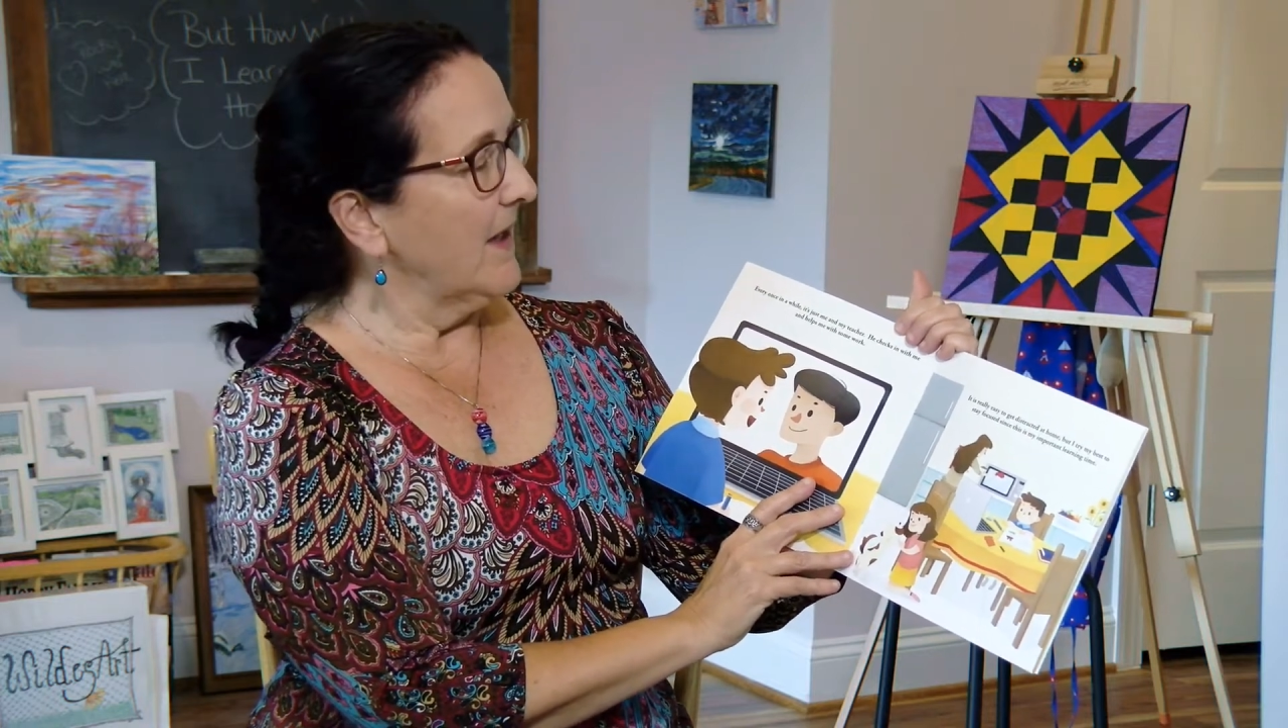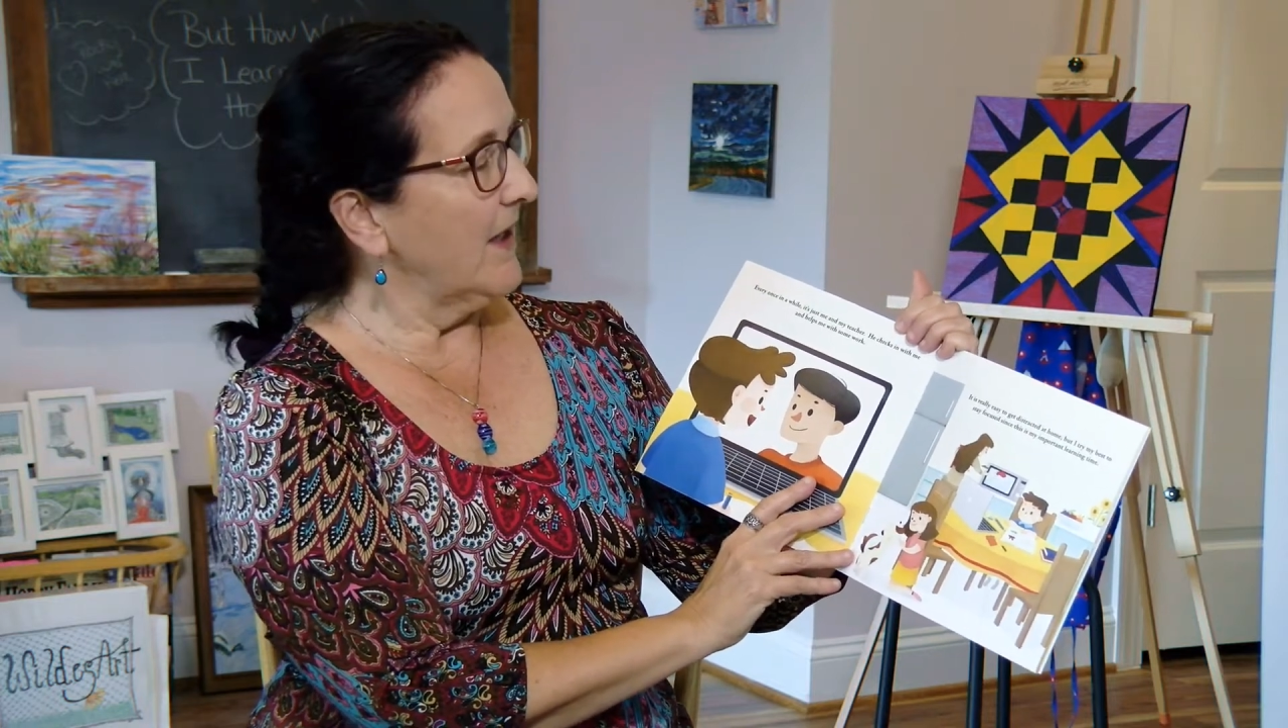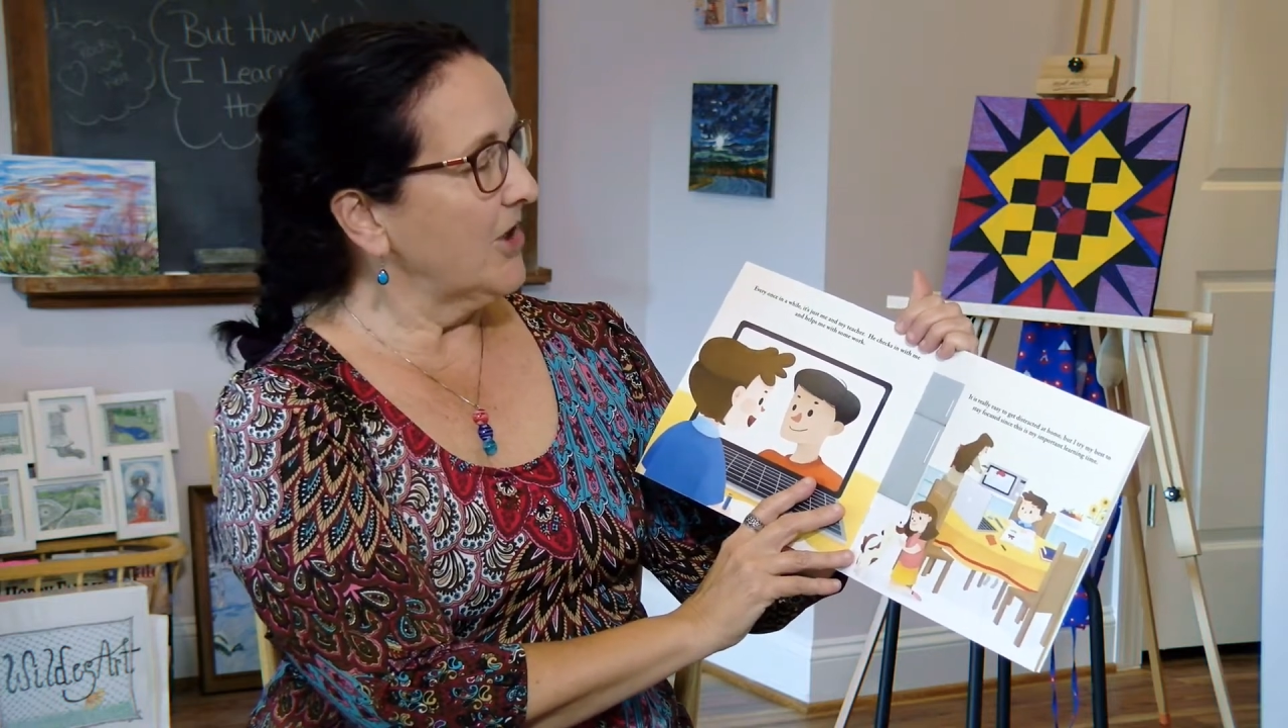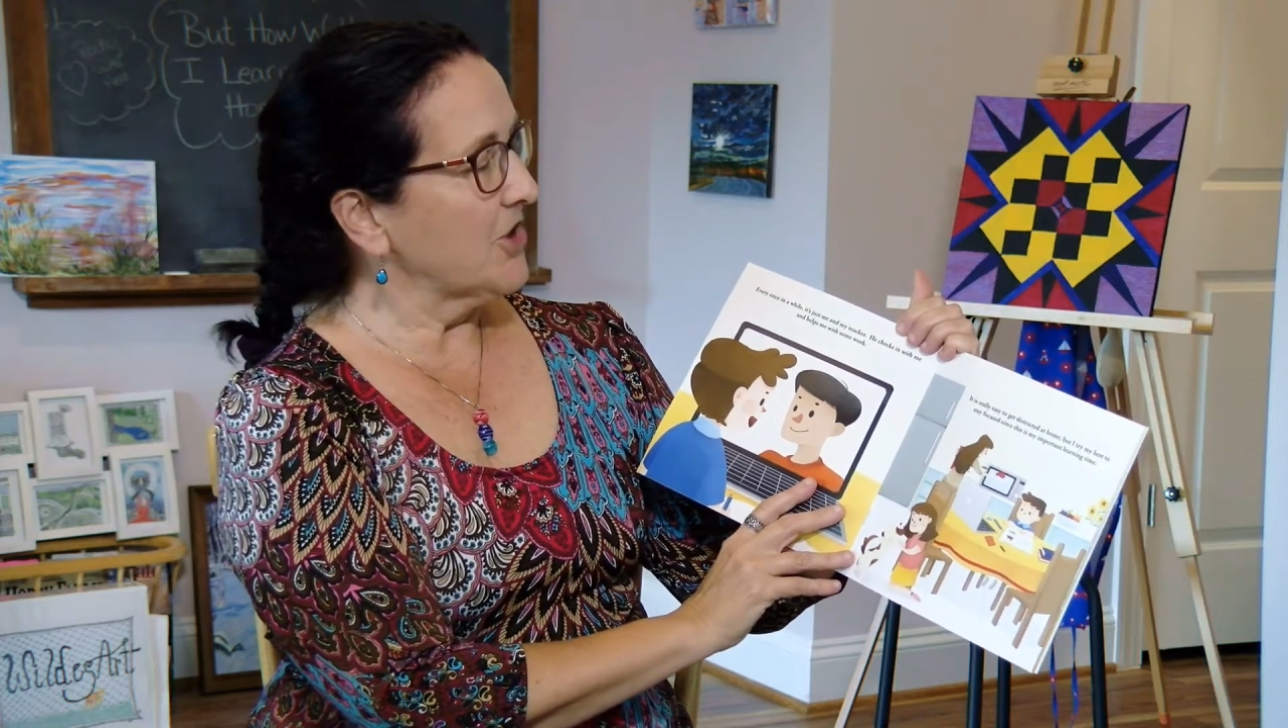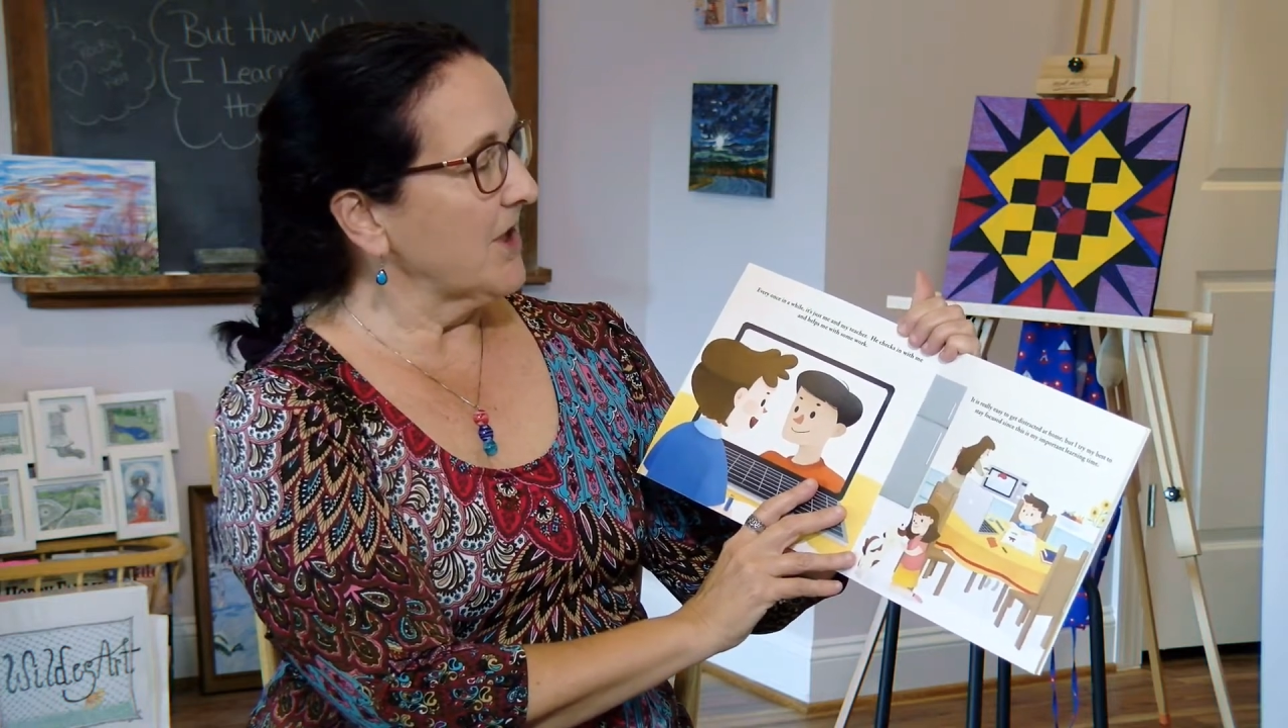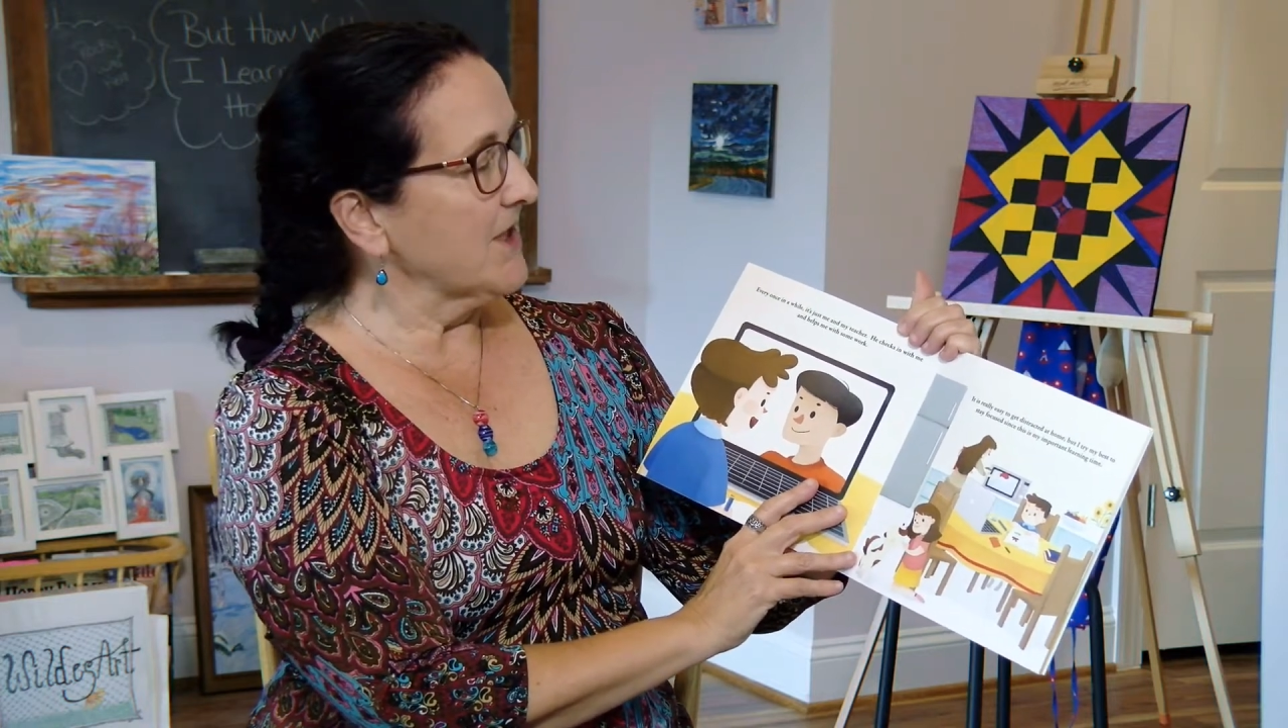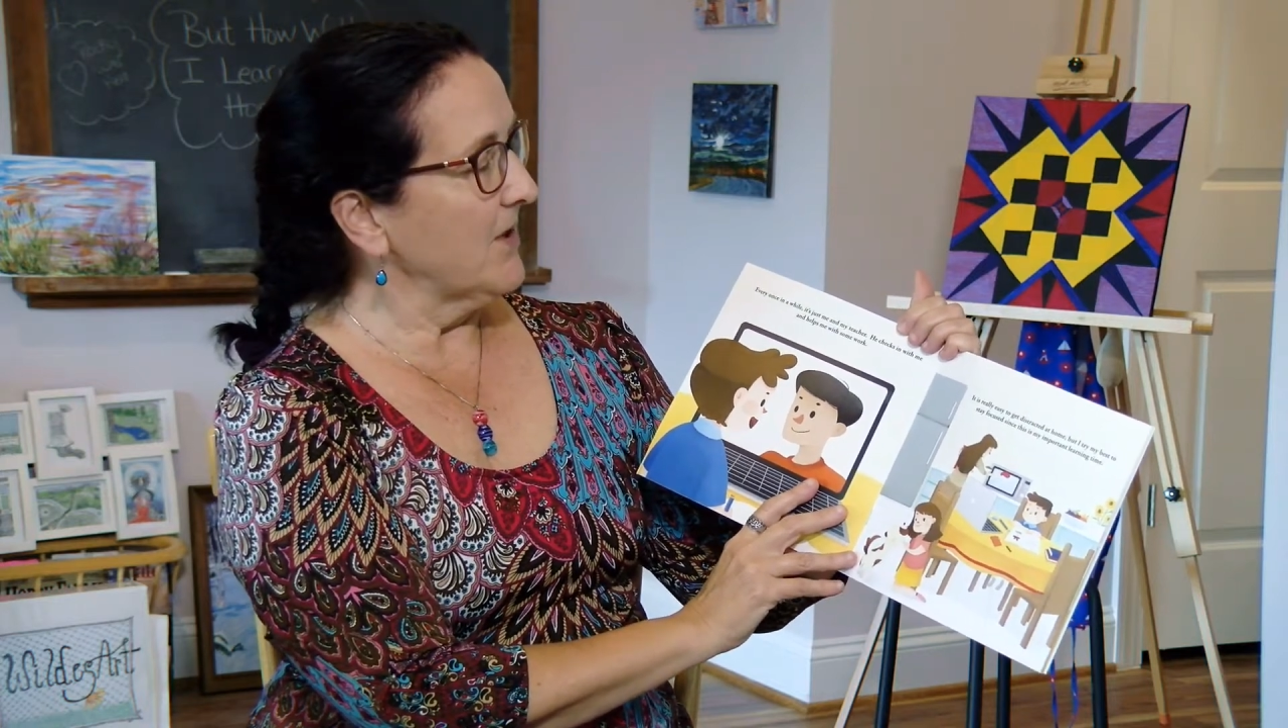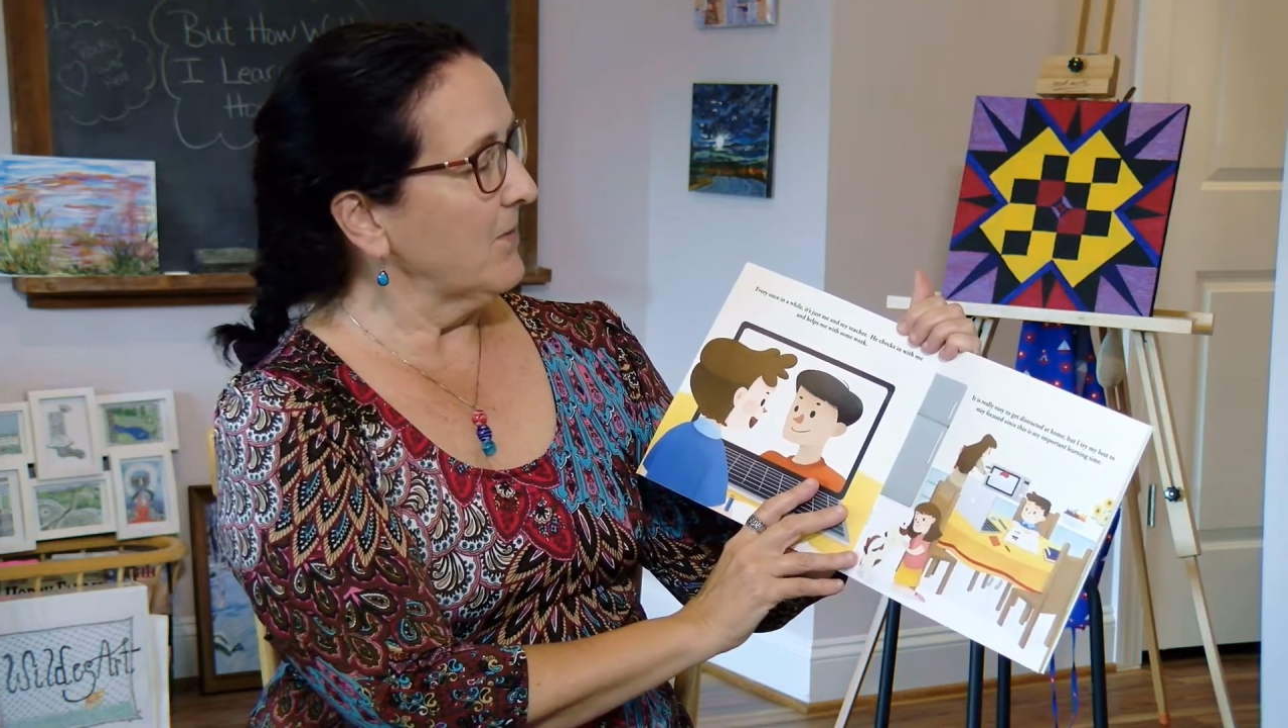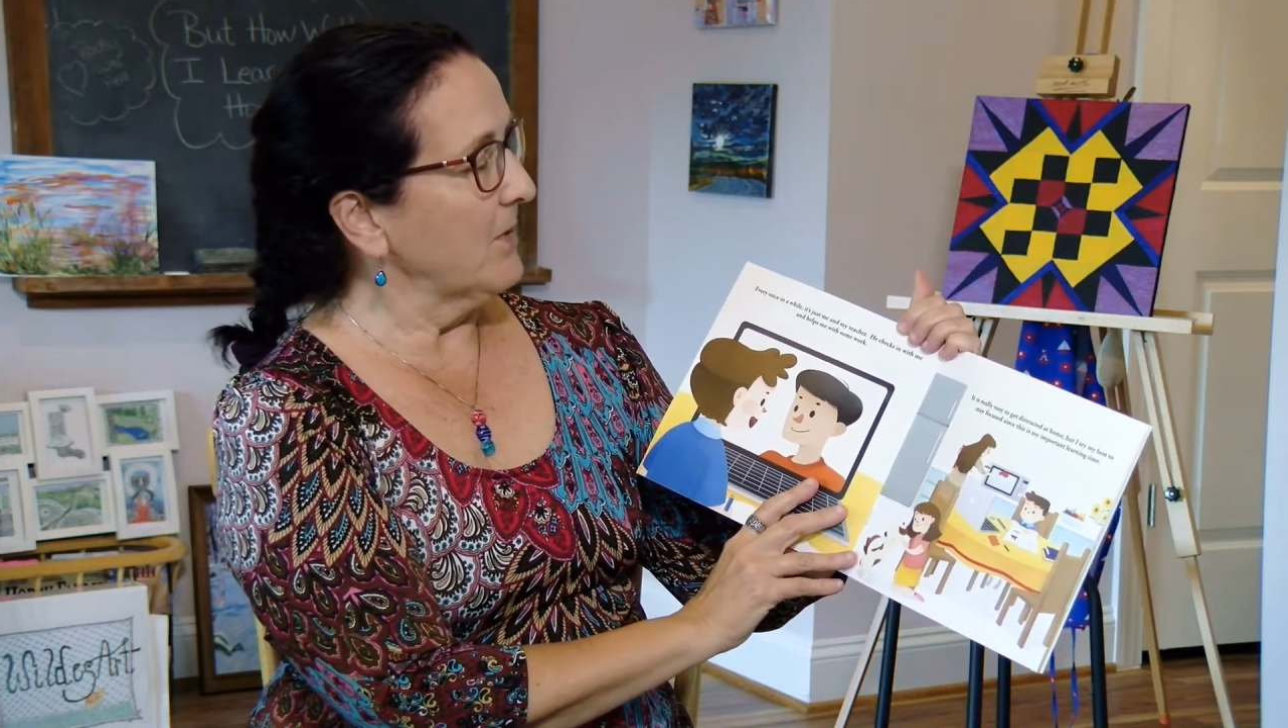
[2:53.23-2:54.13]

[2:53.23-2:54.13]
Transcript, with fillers: He checks in